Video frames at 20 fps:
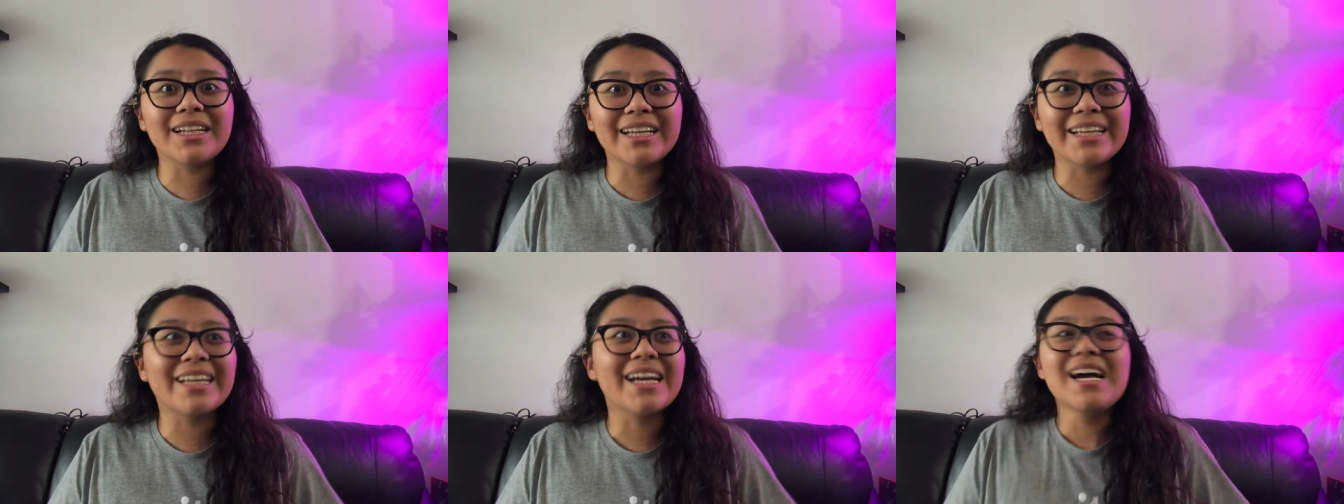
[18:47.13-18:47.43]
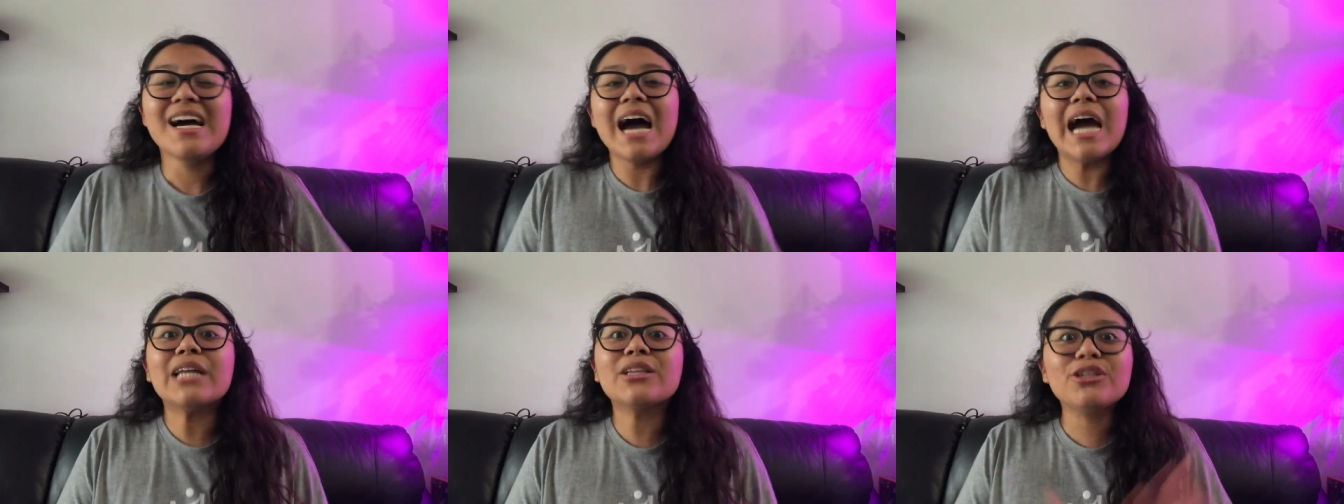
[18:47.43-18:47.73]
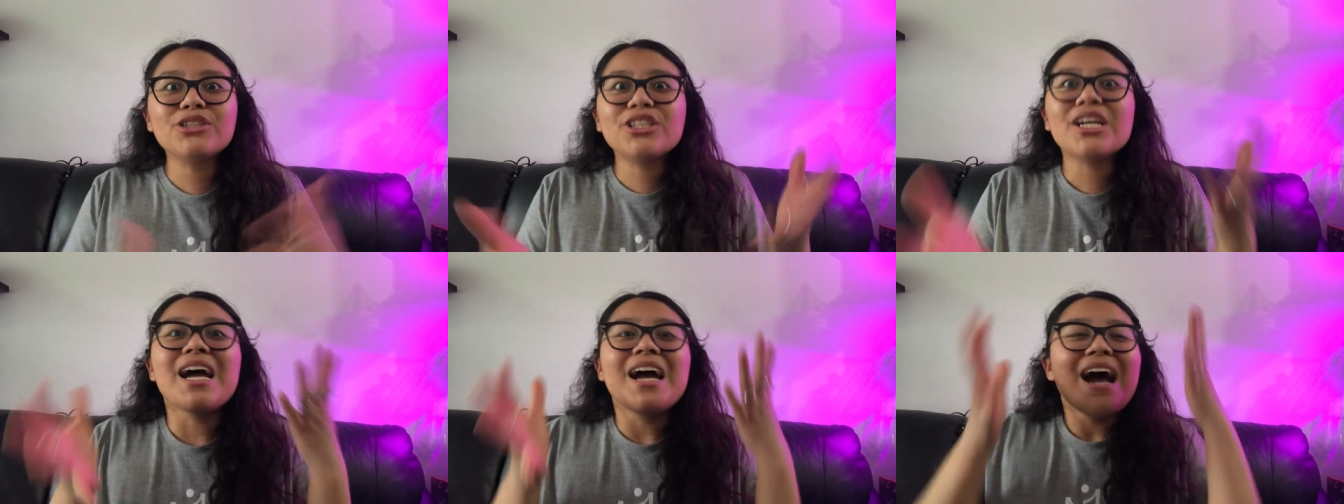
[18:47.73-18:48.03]
Like, I
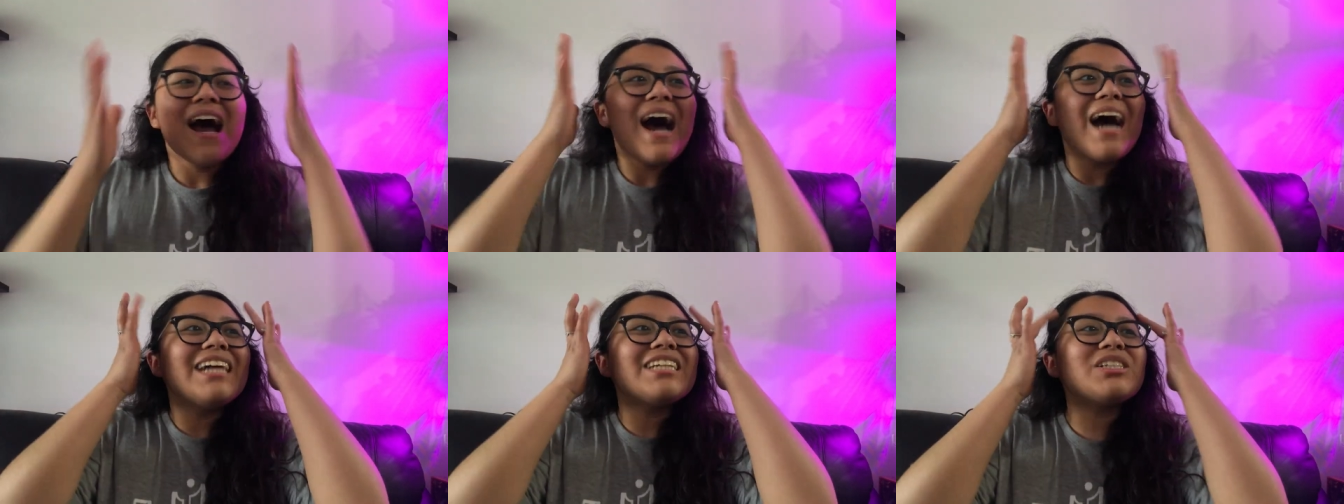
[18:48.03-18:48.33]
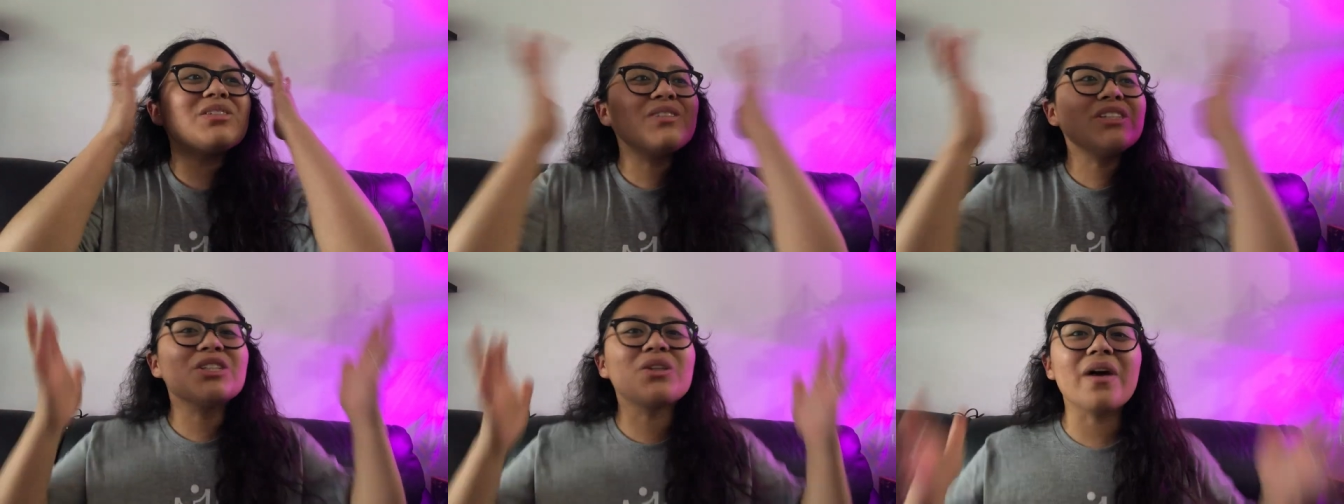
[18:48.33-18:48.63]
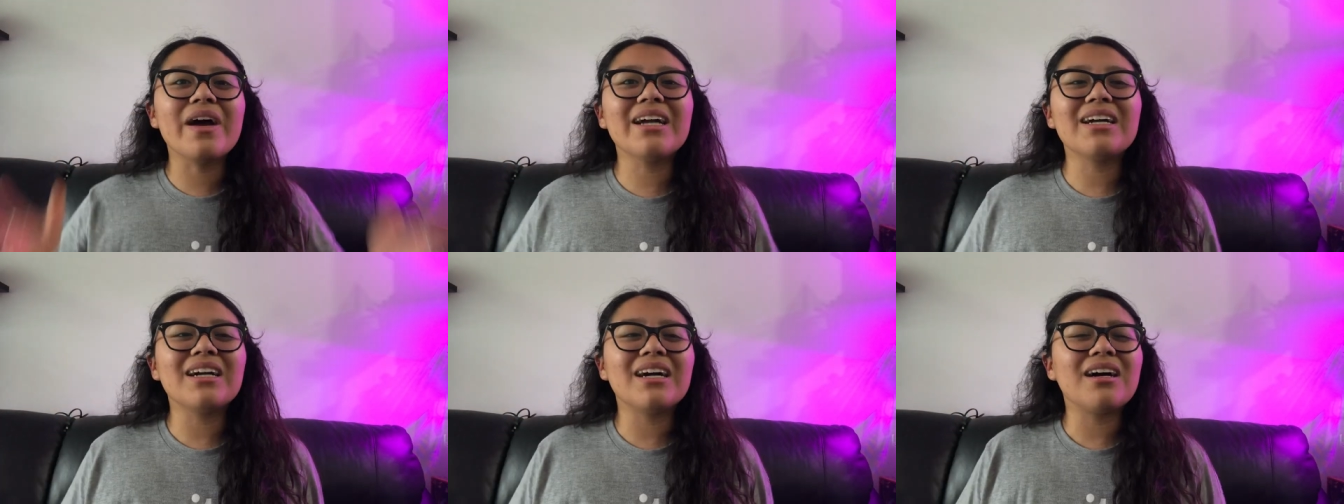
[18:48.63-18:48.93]
thought she, she was
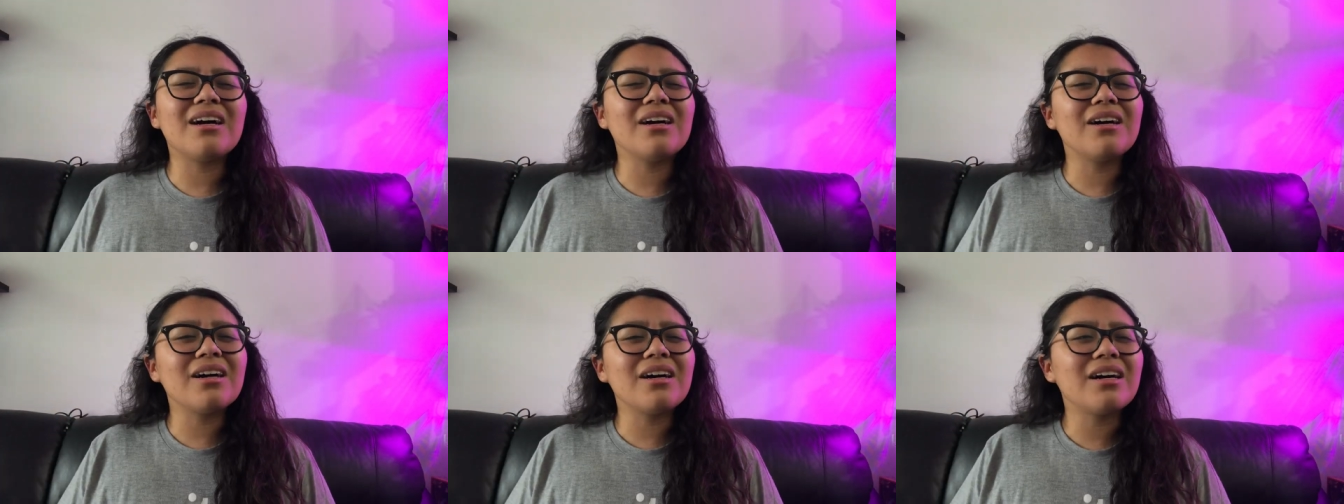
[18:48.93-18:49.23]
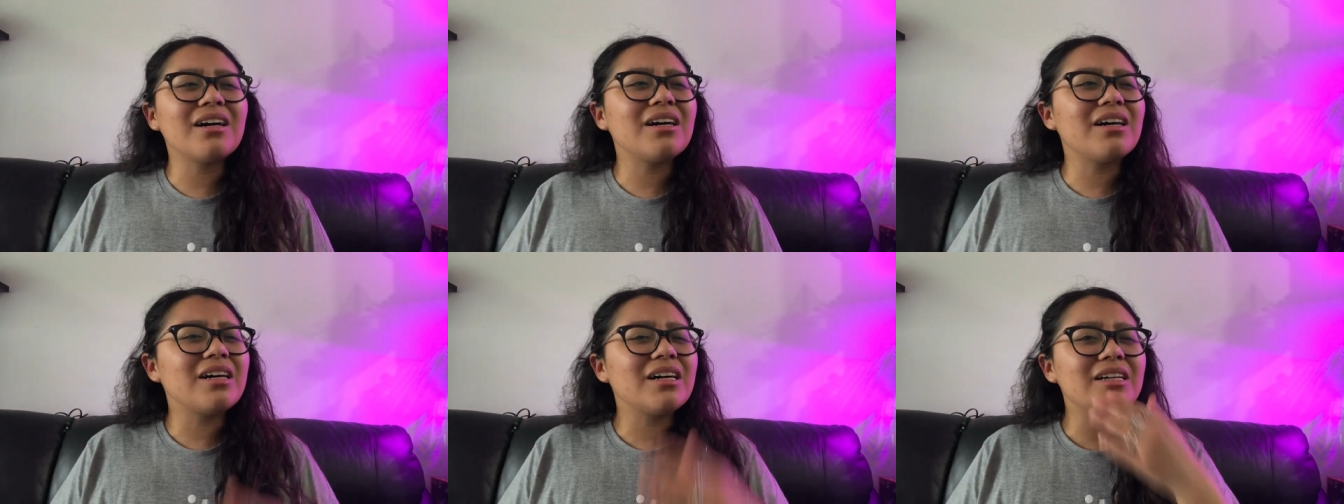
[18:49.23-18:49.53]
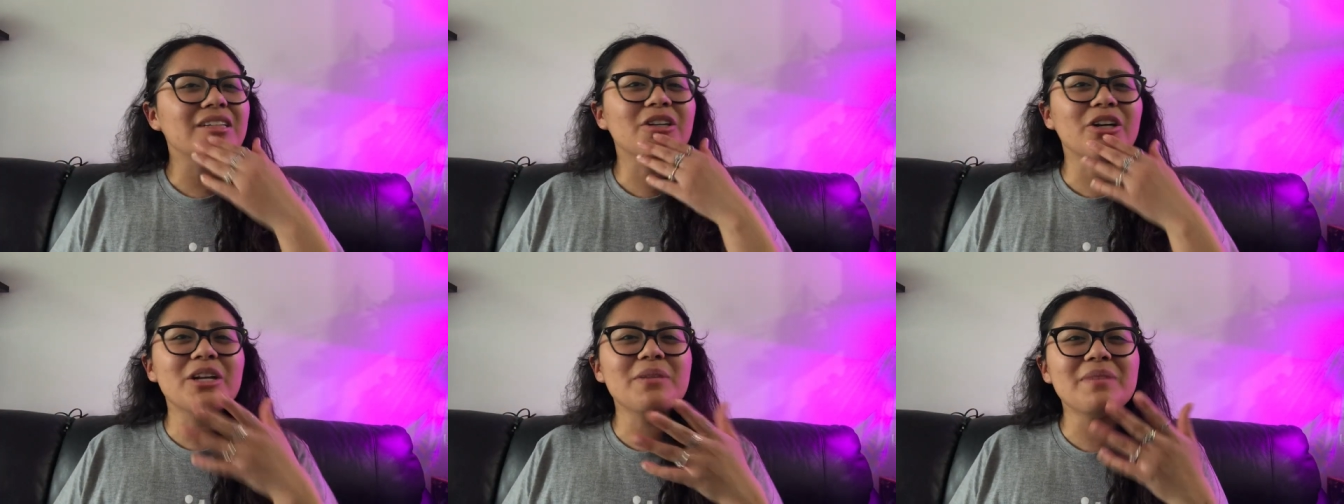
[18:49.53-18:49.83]
going, uh,
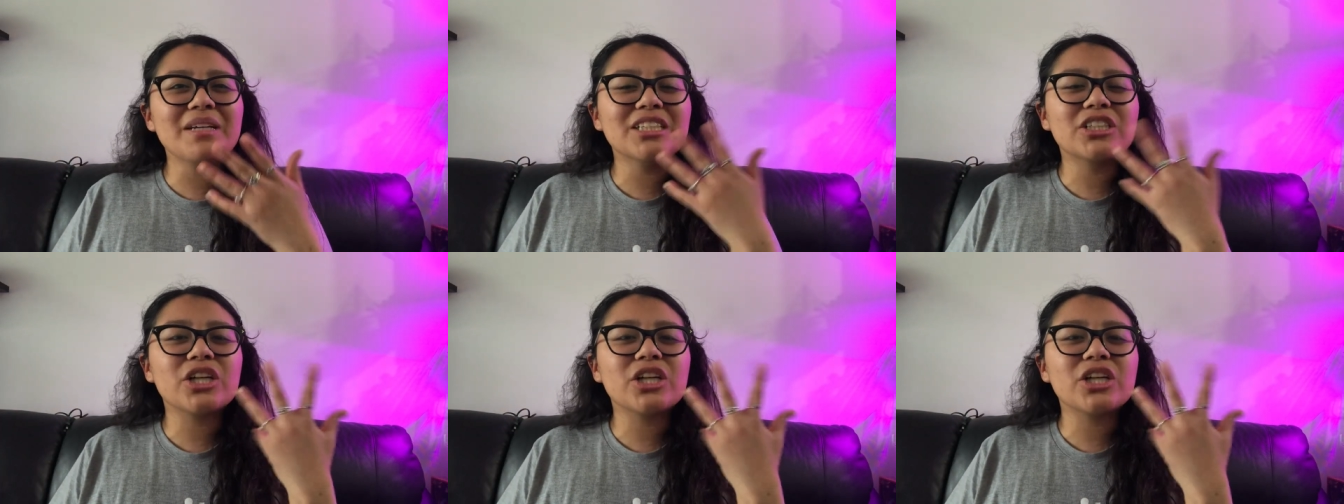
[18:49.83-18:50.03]
you know what I mean?